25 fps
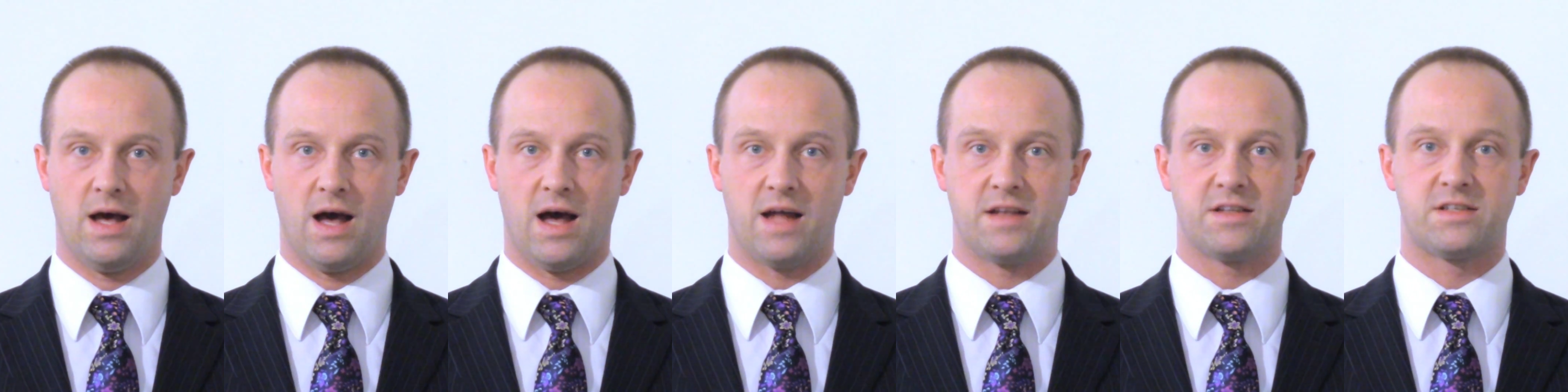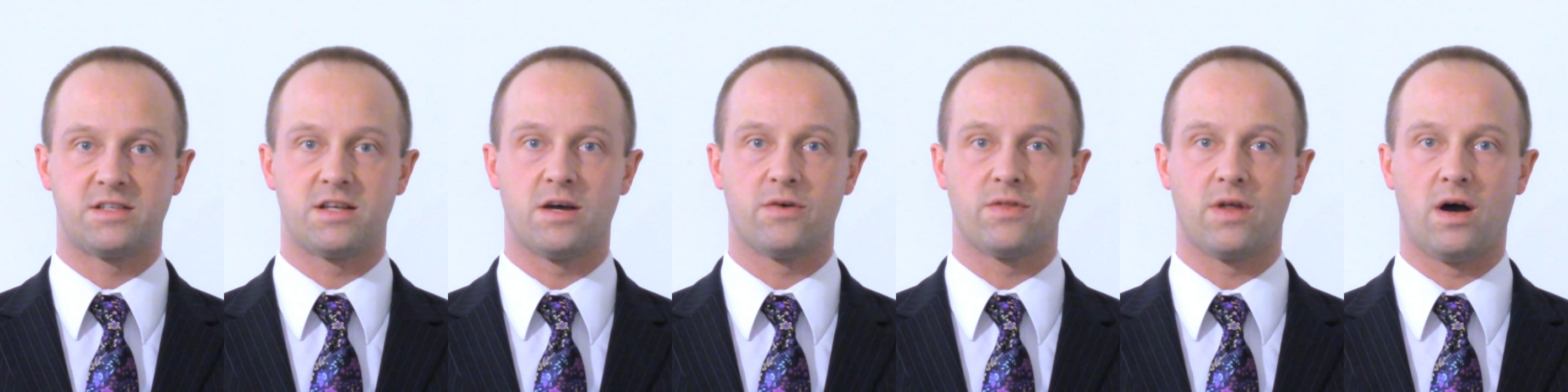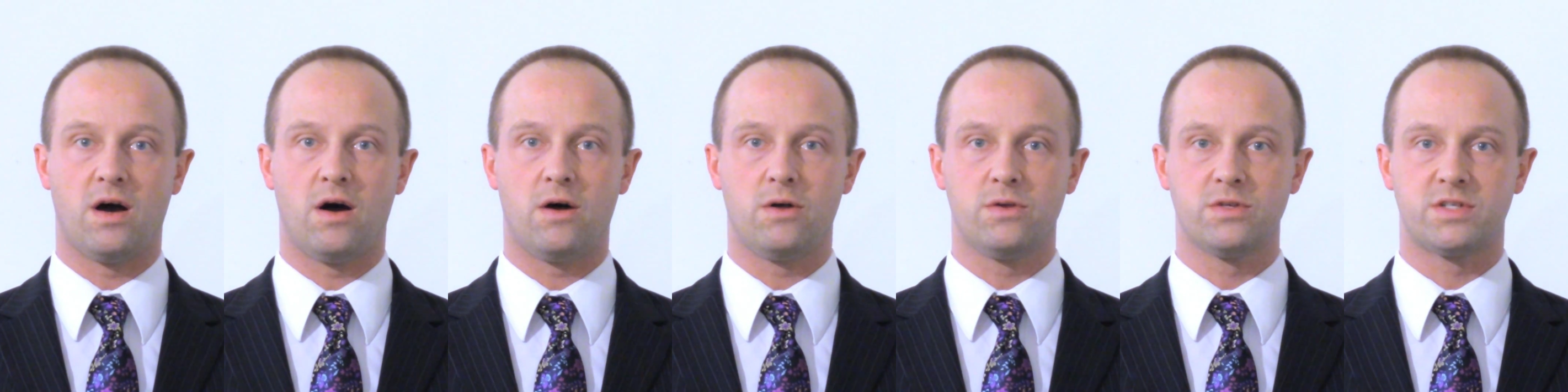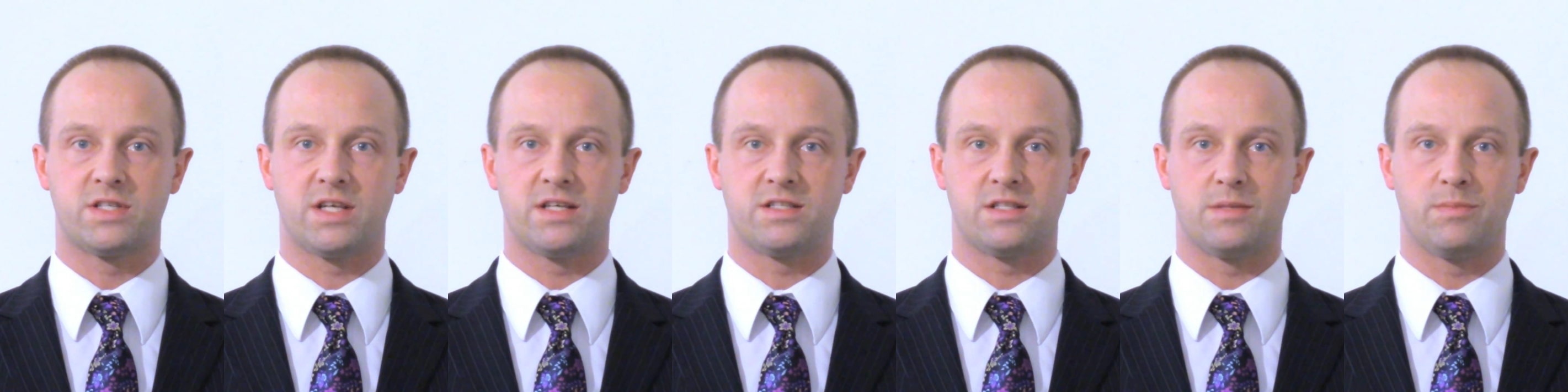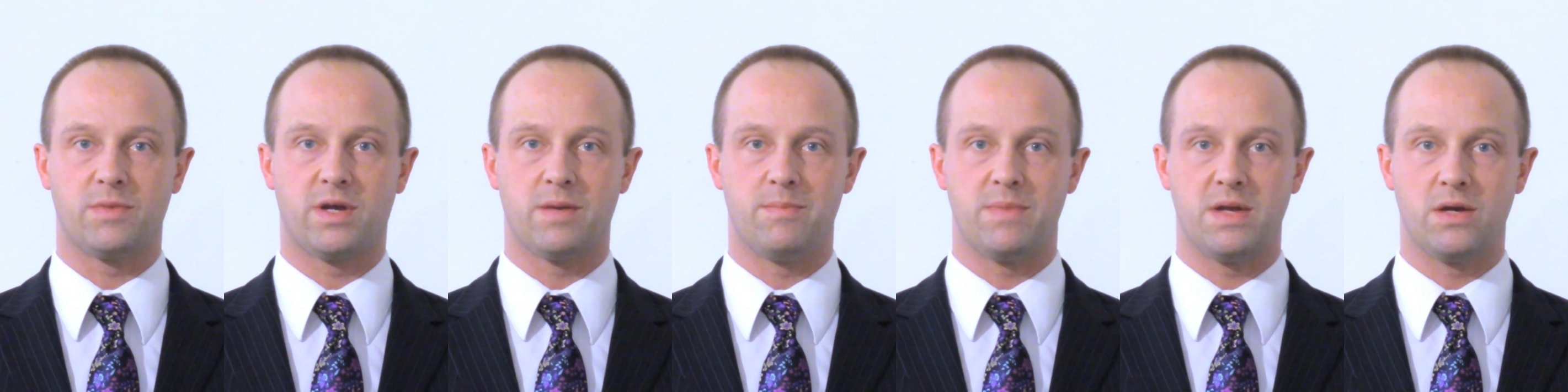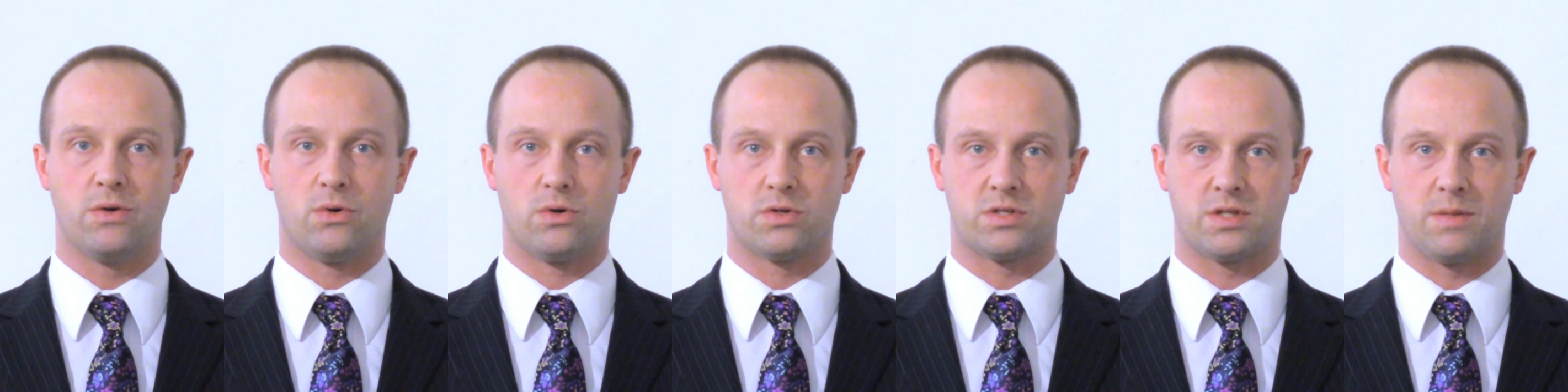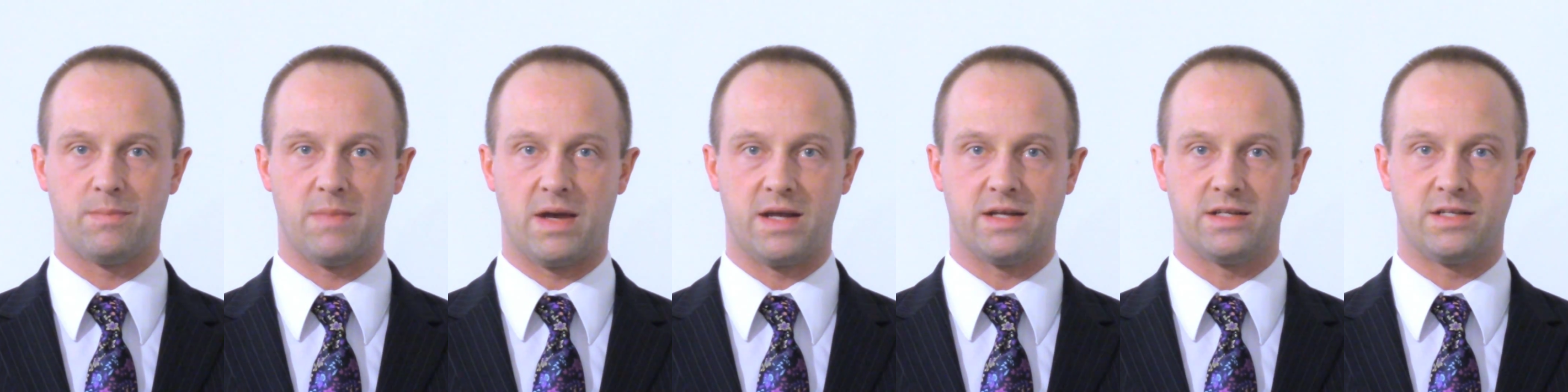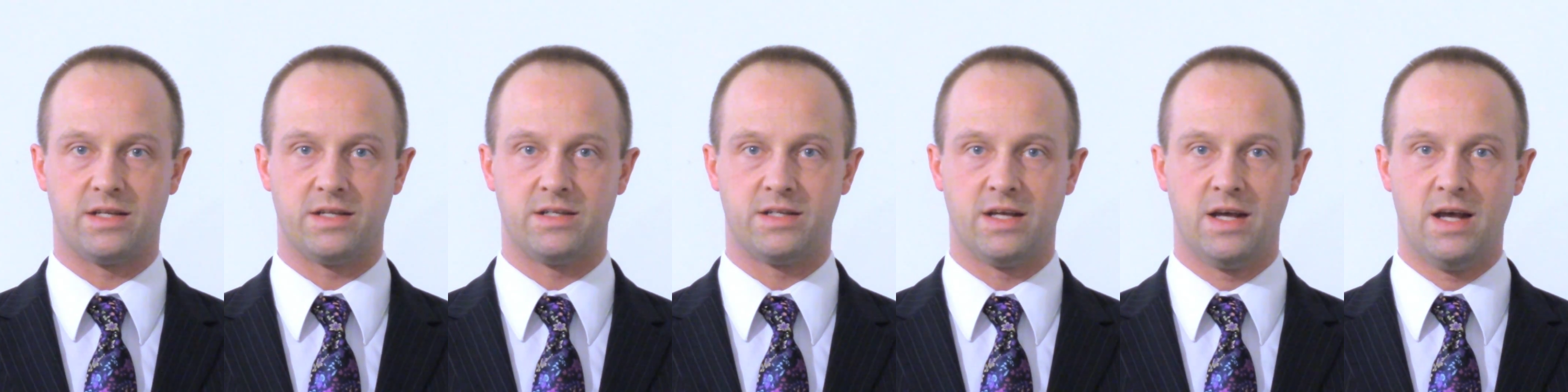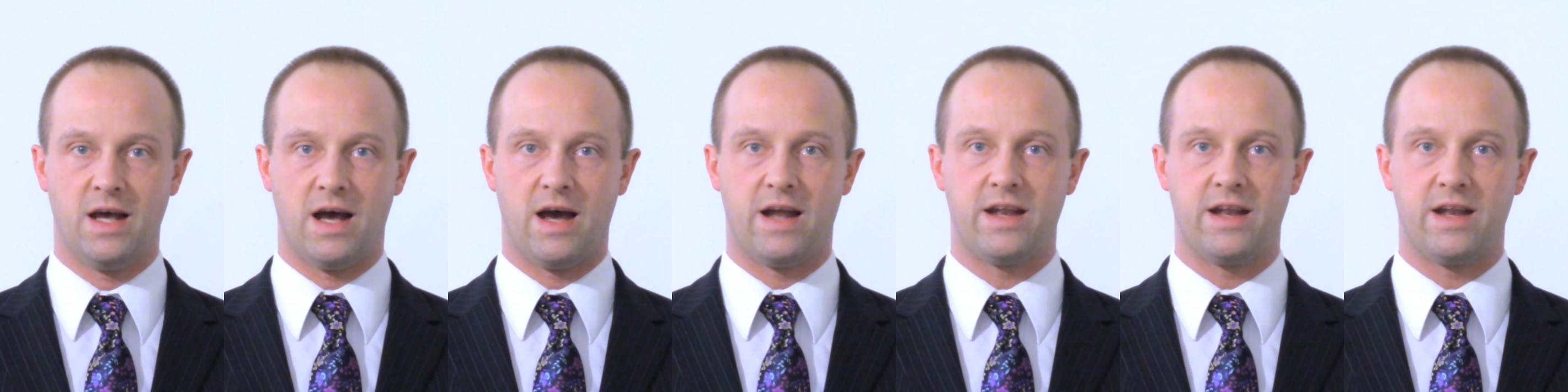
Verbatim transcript: And so the whole system can be automated,